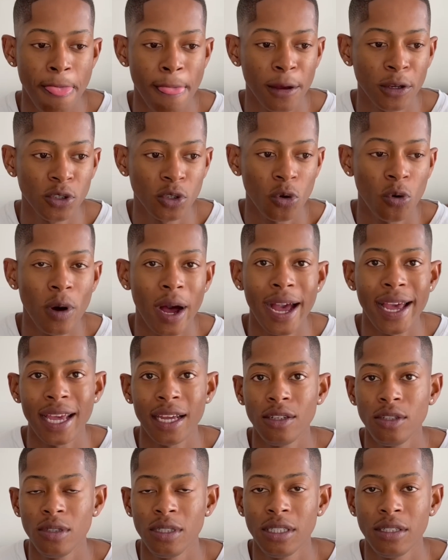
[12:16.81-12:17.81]
So I
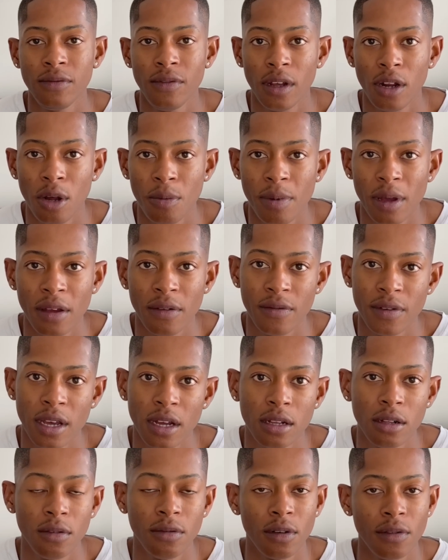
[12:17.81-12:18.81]
had to develop a
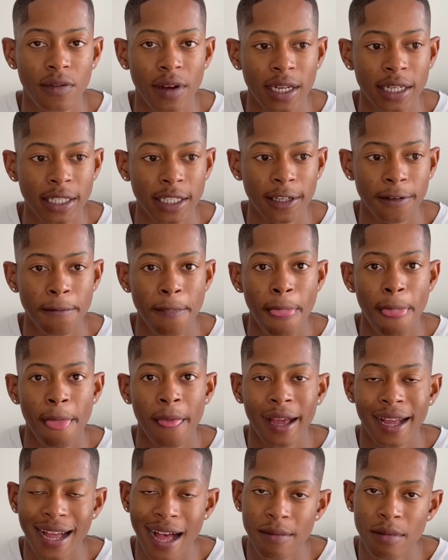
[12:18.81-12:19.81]
vehicle for funding,
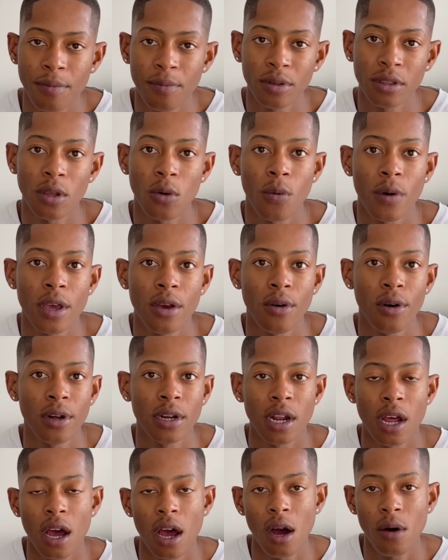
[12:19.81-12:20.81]
come up with a way on
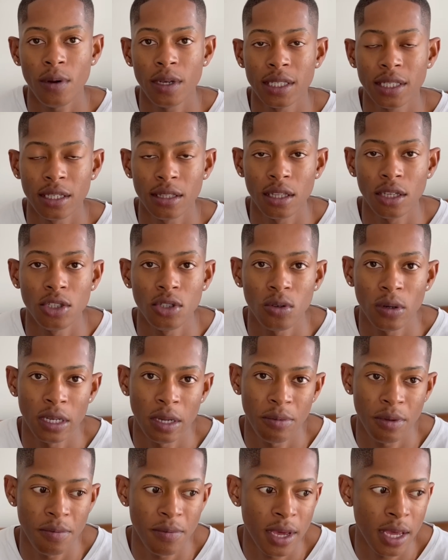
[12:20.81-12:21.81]
how is it that you're going
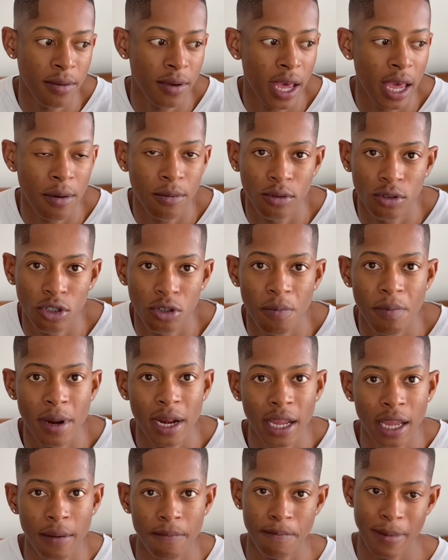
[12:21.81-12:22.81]
to be able to
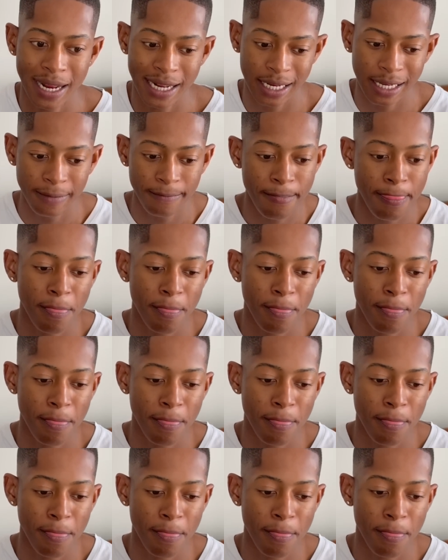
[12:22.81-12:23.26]
bring in money,